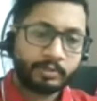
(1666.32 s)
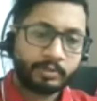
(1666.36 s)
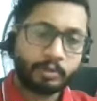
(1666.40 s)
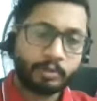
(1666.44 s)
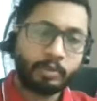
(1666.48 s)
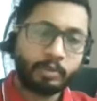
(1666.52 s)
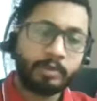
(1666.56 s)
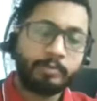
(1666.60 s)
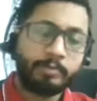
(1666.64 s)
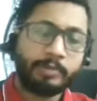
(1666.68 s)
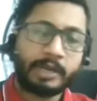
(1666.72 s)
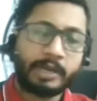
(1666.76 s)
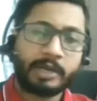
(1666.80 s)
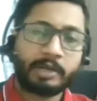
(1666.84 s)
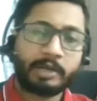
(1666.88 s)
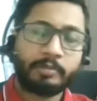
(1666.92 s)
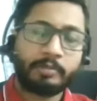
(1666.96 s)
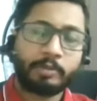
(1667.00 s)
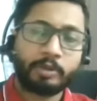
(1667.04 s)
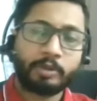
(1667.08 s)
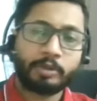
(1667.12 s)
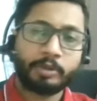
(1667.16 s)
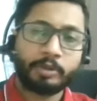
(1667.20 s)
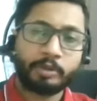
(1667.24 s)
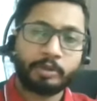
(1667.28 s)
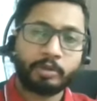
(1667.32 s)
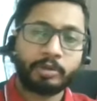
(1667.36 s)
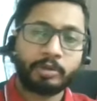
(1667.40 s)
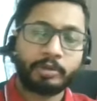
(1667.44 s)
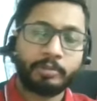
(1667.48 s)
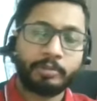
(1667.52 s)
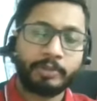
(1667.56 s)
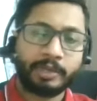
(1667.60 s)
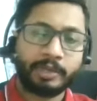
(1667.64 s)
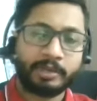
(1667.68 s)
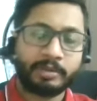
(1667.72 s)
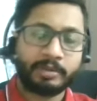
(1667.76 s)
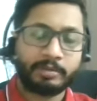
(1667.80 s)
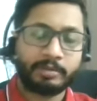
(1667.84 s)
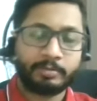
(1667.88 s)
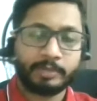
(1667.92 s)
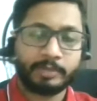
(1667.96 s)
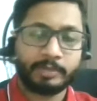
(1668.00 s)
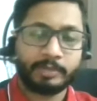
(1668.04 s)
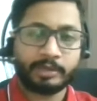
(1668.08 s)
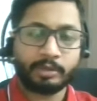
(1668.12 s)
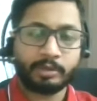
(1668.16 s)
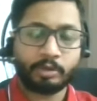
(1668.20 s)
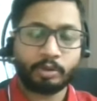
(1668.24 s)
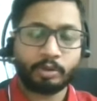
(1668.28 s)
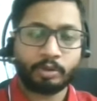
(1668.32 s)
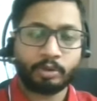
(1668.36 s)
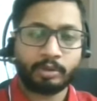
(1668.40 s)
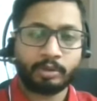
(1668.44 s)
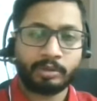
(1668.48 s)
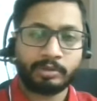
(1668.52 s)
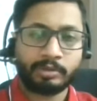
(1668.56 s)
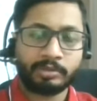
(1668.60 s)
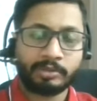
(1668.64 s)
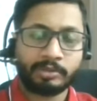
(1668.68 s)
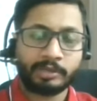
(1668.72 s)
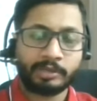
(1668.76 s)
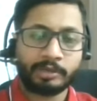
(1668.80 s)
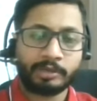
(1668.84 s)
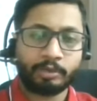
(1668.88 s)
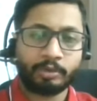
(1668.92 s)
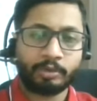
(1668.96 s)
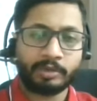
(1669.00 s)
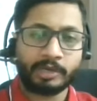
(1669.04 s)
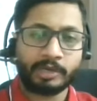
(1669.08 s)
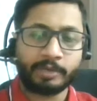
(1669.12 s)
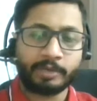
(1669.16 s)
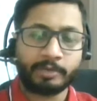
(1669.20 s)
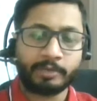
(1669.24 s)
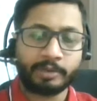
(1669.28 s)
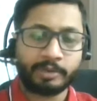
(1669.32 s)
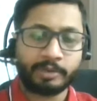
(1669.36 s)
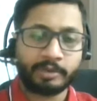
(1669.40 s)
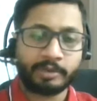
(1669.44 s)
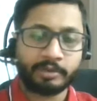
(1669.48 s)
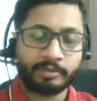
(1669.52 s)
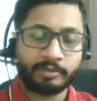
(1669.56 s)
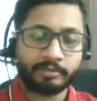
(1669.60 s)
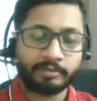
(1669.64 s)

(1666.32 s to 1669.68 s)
in backup also you can make it on the scheduled timing, no?